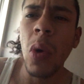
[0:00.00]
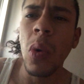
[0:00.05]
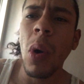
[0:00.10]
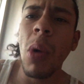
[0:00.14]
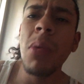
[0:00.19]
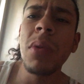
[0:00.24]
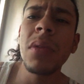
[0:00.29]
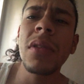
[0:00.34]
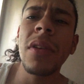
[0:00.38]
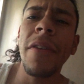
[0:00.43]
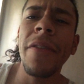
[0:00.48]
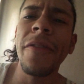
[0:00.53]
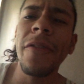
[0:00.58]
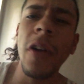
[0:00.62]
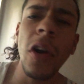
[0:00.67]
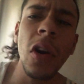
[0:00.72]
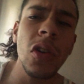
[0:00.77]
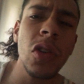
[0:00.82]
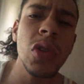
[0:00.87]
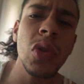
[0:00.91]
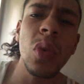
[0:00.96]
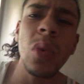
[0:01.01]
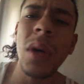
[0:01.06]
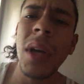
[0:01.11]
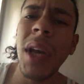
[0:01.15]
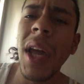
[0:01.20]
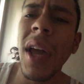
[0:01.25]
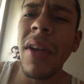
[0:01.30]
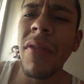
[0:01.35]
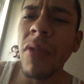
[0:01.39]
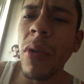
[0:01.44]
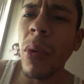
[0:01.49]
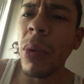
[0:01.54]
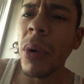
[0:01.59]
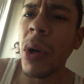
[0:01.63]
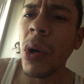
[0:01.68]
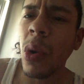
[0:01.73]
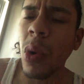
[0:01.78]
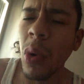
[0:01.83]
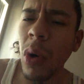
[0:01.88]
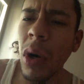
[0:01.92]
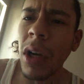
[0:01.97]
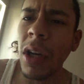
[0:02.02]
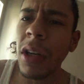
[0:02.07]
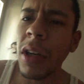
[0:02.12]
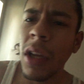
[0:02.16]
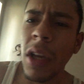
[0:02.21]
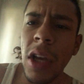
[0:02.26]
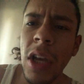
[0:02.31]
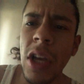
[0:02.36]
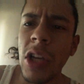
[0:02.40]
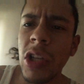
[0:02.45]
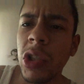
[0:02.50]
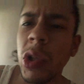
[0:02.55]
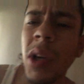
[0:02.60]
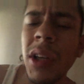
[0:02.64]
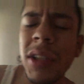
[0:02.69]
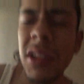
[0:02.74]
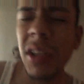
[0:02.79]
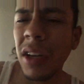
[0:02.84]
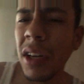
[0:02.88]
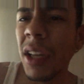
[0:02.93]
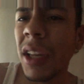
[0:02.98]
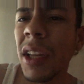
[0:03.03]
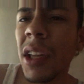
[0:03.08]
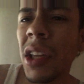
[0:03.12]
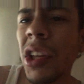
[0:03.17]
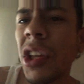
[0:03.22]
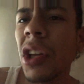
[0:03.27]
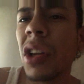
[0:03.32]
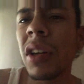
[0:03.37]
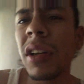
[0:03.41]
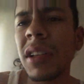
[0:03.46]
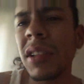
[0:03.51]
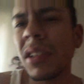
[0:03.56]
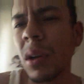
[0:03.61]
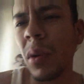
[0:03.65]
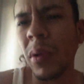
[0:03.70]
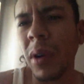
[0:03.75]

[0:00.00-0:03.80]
What was the first one ever recorded? So I started getting curious.